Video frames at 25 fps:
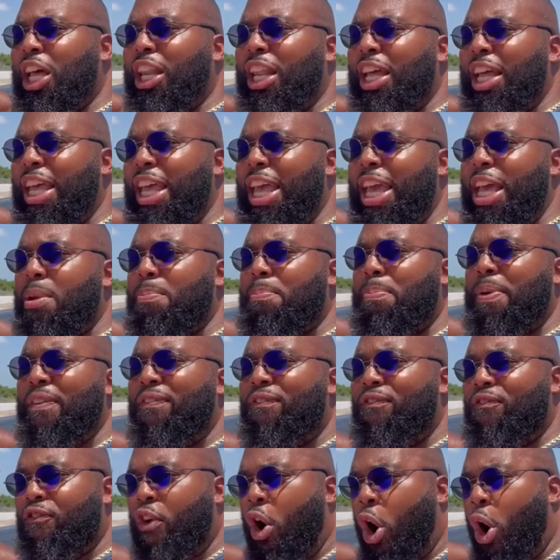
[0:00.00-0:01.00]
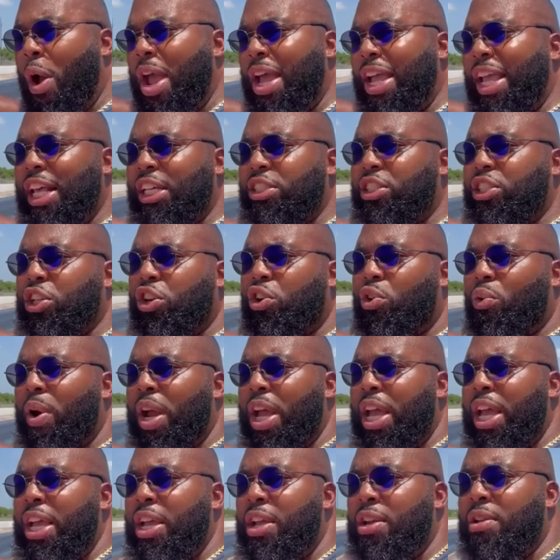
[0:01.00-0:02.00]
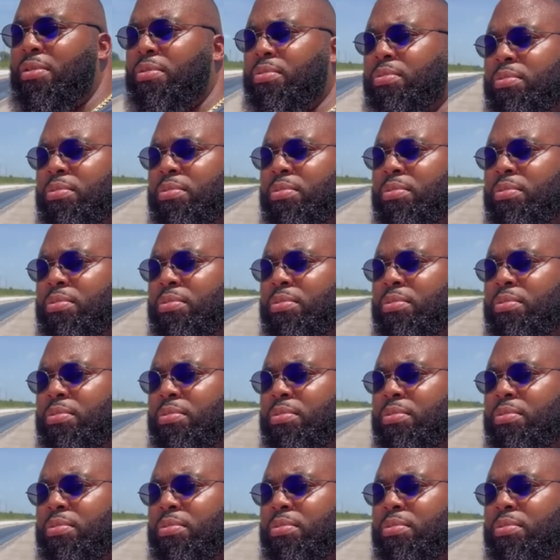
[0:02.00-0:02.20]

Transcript: yellow hit, before it gets to green,